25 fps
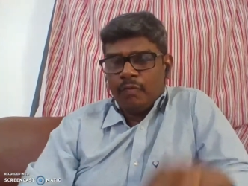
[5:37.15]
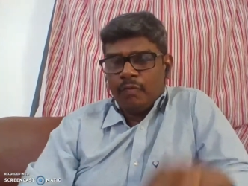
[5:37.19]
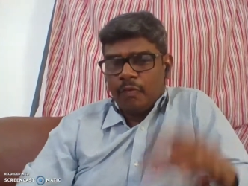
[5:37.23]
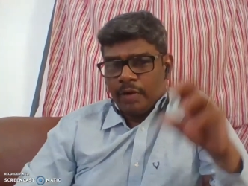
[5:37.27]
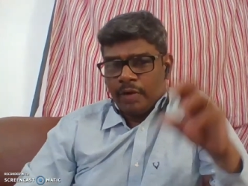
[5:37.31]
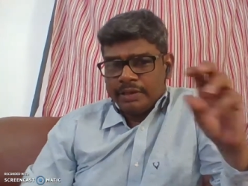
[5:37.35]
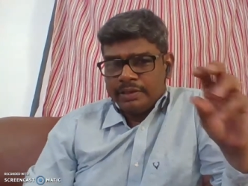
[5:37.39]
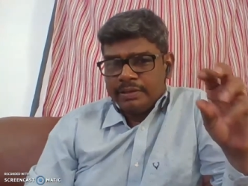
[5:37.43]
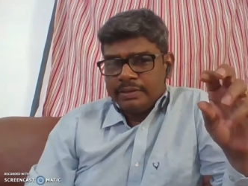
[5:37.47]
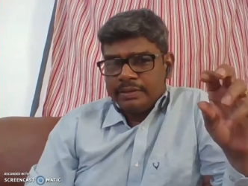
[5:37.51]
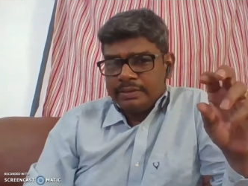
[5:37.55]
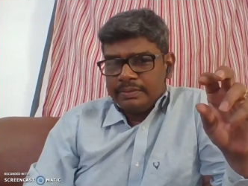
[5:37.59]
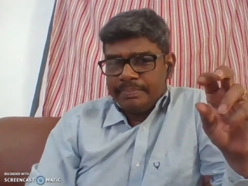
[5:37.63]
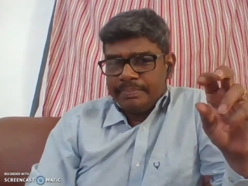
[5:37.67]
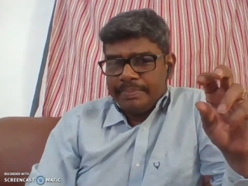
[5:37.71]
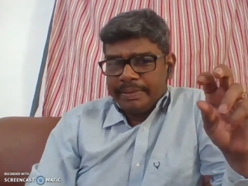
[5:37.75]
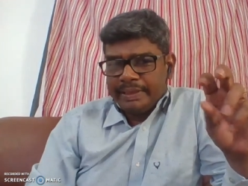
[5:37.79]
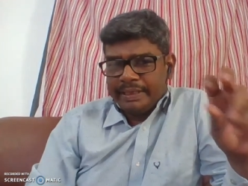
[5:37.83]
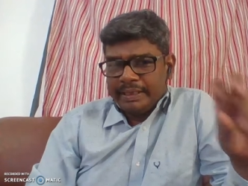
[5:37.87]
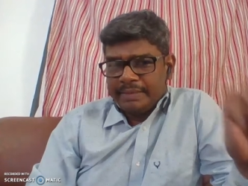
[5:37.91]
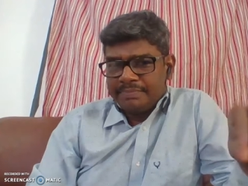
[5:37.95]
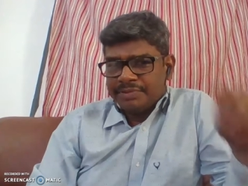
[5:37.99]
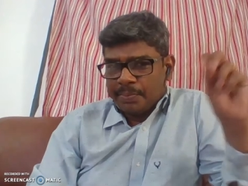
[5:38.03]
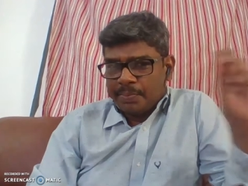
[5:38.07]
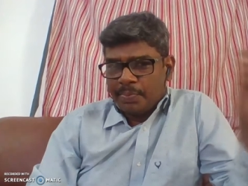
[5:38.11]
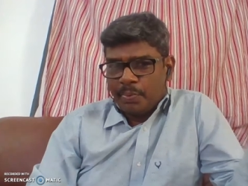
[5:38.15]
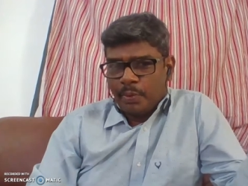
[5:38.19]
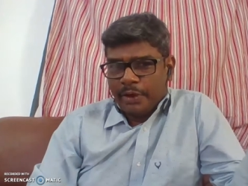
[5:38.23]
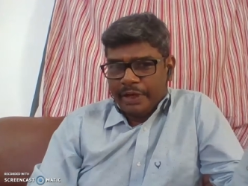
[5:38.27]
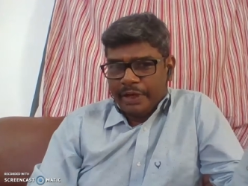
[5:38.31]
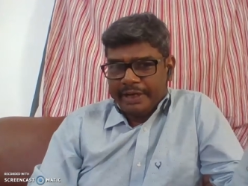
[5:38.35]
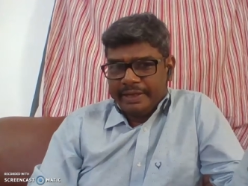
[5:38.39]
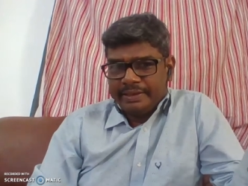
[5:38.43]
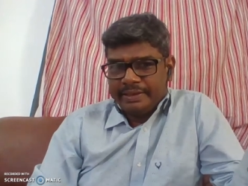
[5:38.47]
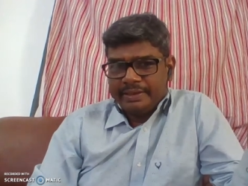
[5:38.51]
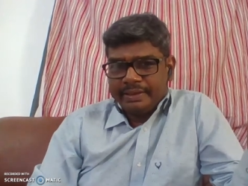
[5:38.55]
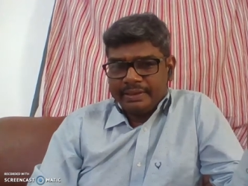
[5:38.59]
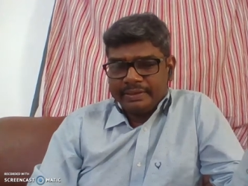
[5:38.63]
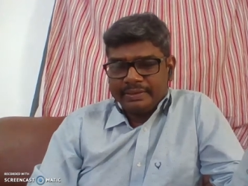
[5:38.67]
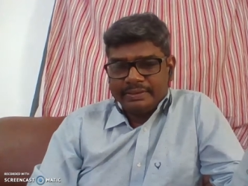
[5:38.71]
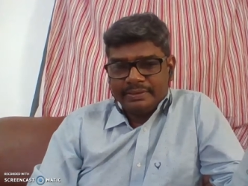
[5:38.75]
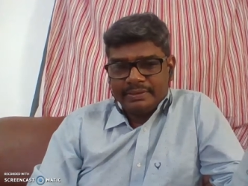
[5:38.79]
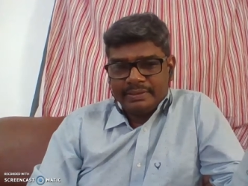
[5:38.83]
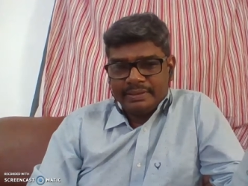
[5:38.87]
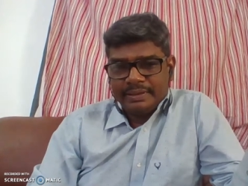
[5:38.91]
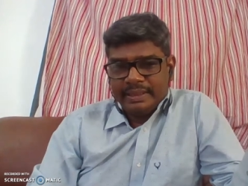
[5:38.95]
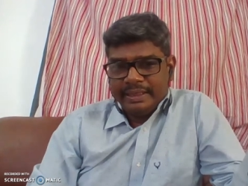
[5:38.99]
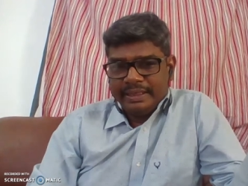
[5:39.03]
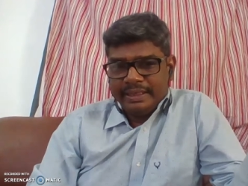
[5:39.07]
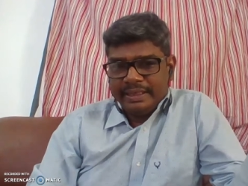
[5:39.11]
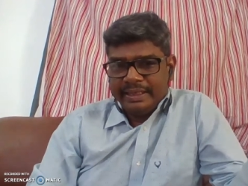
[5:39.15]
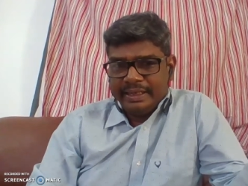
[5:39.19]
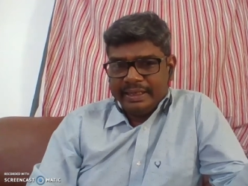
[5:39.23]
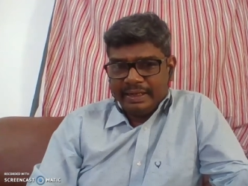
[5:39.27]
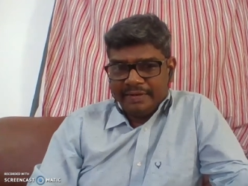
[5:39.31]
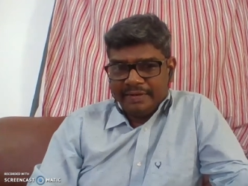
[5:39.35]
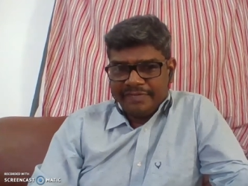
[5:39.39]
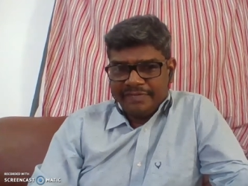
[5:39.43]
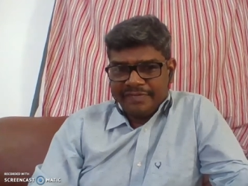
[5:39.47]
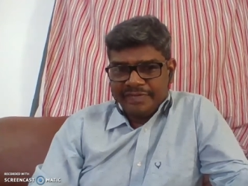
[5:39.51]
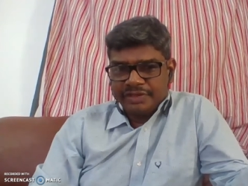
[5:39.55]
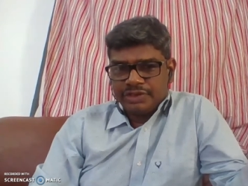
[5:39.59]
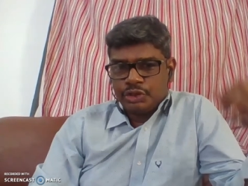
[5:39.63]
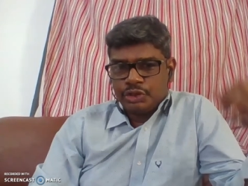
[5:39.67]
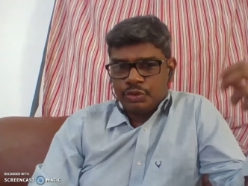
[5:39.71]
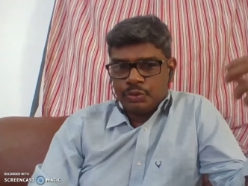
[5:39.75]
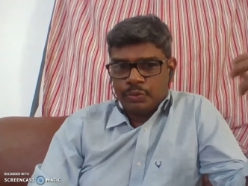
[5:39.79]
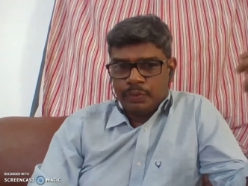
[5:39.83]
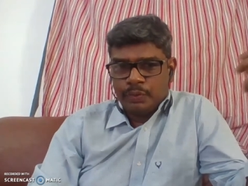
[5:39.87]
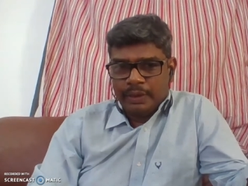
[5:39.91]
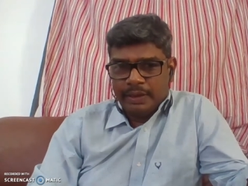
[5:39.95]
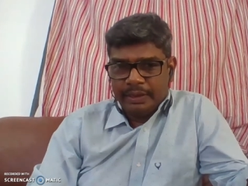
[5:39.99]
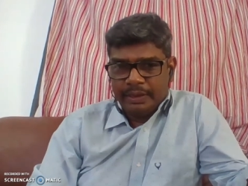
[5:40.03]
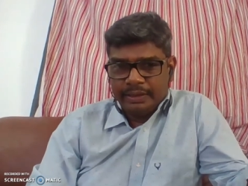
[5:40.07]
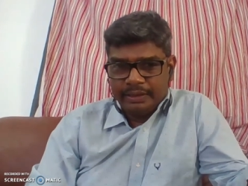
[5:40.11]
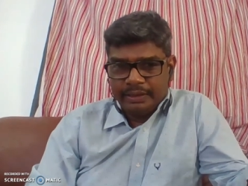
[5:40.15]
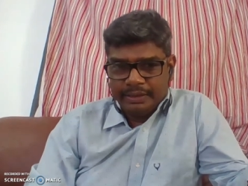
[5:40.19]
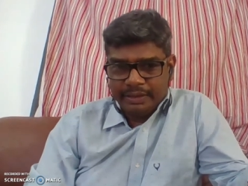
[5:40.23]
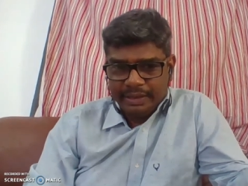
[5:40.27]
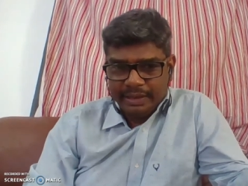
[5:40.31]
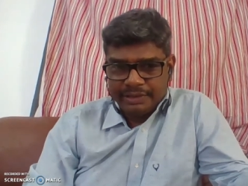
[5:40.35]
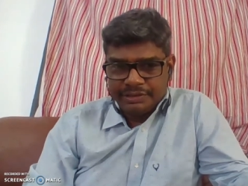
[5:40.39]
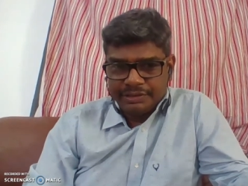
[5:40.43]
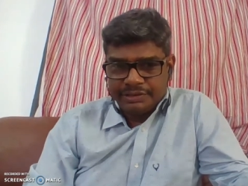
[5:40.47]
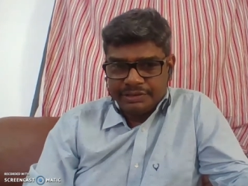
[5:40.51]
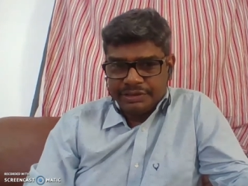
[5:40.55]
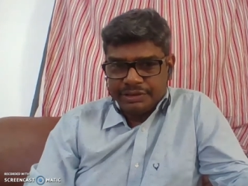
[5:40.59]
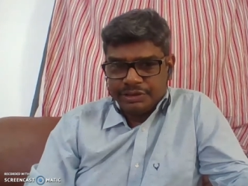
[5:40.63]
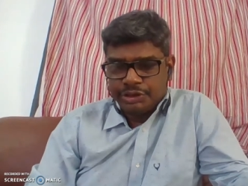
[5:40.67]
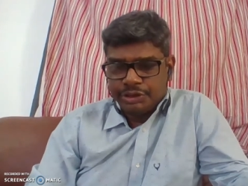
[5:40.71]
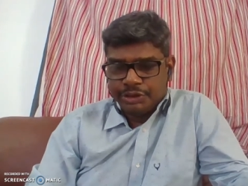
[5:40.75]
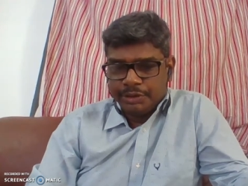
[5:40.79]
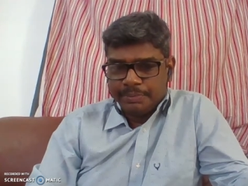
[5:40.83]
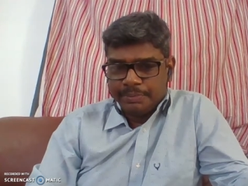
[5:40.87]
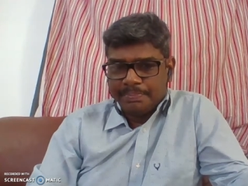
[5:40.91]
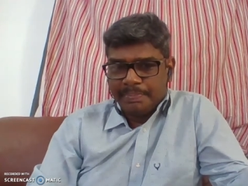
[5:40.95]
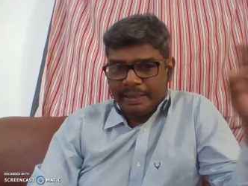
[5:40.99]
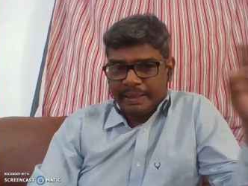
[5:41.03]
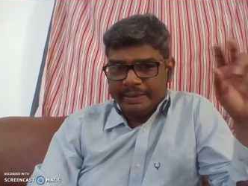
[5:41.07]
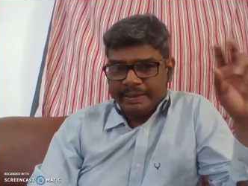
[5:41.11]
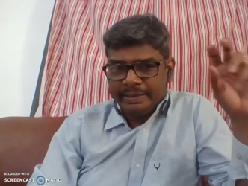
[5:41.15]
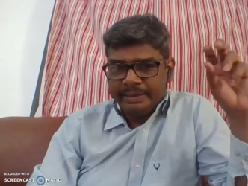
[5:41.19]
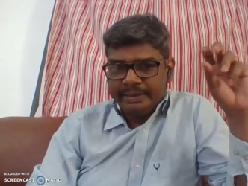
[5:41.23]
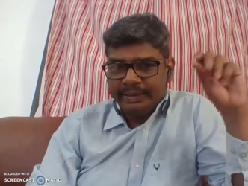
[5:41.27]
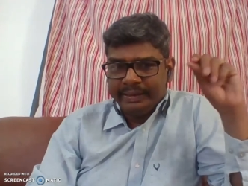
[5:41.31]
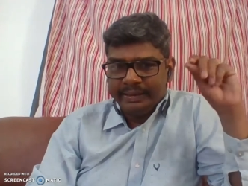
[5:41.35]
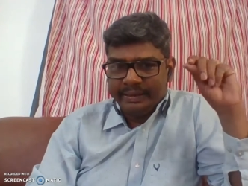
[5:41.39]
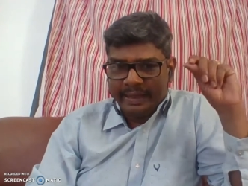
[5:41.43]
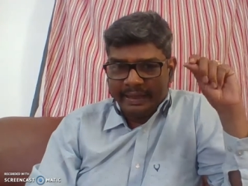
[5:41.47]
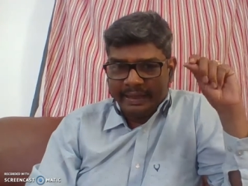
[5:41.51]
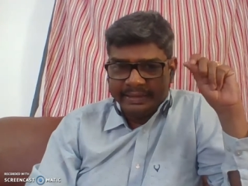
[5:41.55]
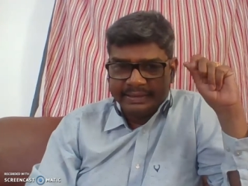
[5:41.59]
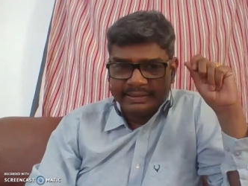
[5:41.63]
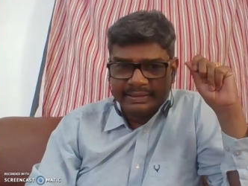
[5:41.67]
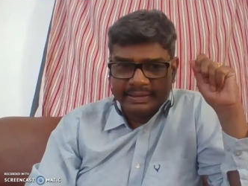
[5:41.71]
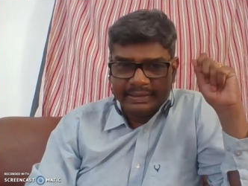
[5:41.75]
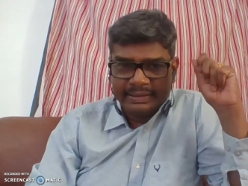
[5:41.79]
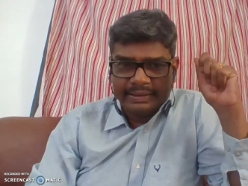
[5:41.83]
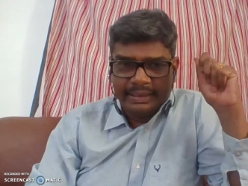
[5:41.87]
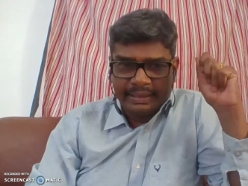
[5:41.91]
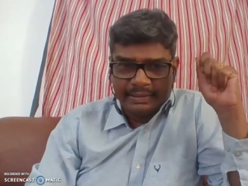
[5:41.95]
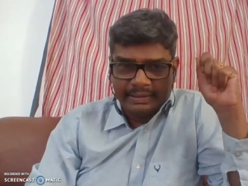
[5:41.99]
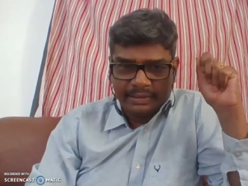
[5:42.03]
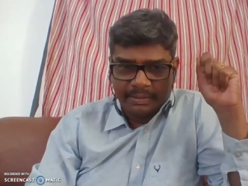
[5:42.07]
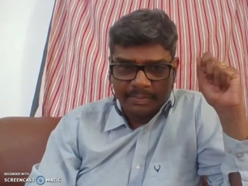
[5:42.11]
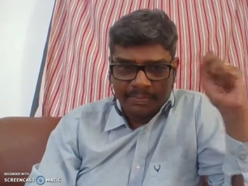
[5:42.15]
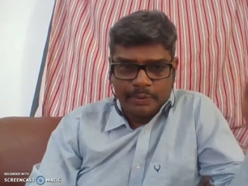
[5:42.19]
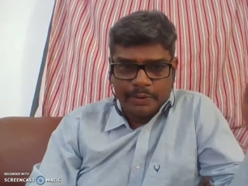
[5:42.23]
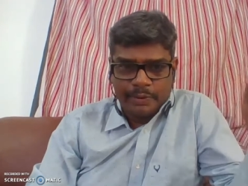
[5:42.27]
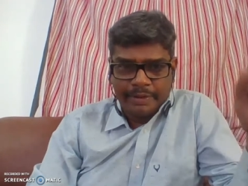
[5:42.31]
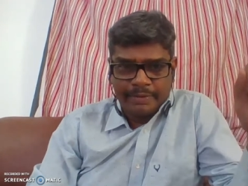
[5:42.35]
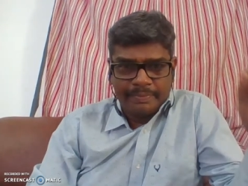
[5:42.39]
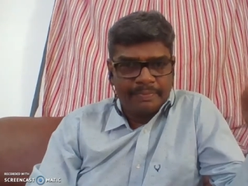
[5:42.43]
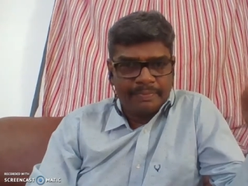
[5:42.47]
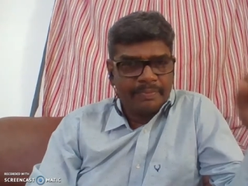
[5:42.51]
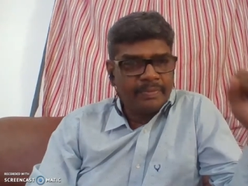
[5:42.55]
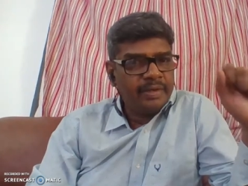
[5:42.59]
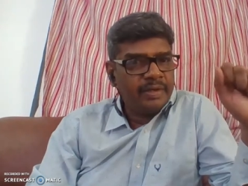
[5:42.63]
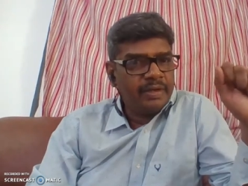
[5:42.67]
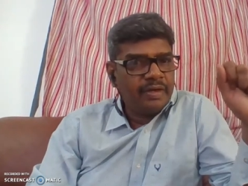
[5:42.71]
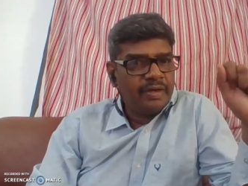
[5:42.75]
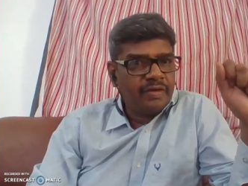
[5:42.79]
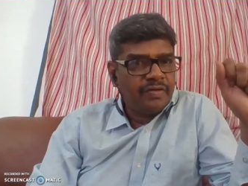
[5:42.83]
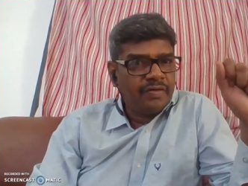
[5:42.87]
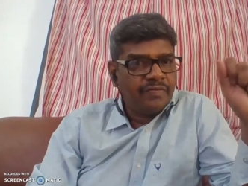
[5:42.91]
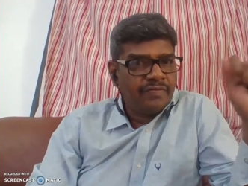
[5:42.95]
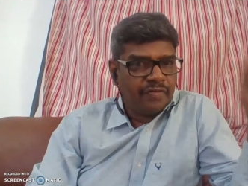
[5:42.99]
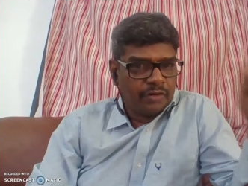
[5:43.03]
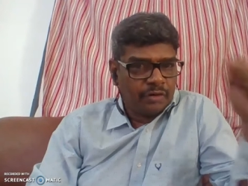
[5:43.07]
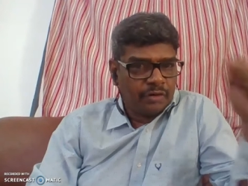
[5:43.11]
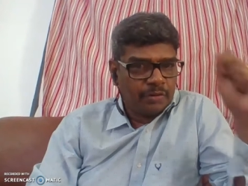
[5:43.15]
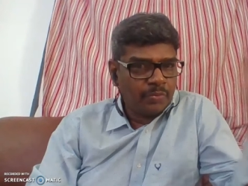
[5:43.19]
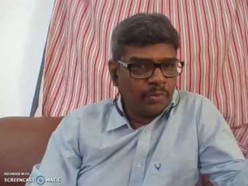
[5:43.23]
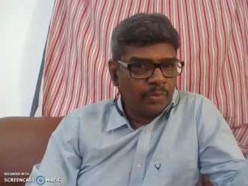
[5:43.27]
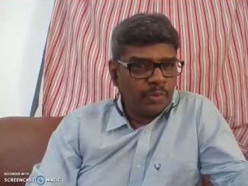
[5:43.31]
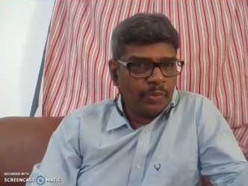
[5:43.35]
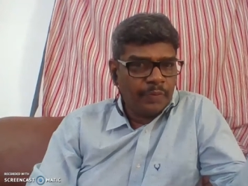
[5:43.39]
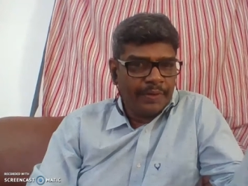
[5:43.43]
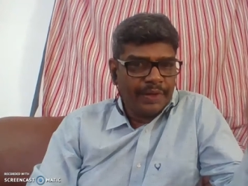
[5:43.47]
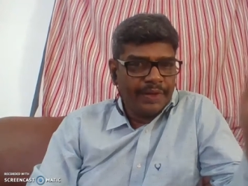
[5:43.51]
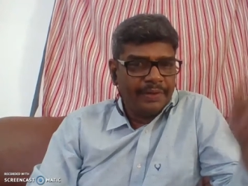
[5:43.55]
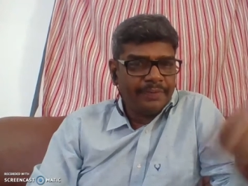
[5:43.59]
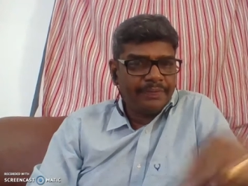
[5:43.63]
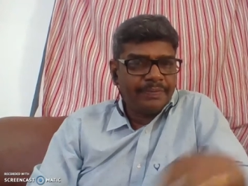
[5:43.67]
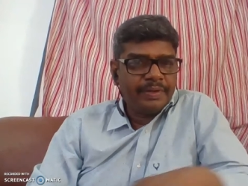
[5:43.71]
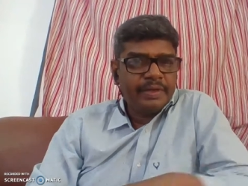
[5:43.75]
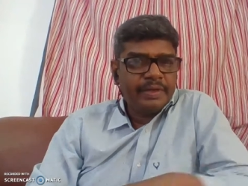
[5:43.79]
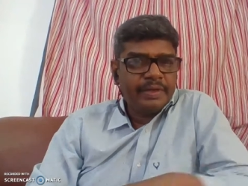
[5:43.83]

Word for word: One becomes a poet. He refers to a relationship and he writes it as a poem for a movie.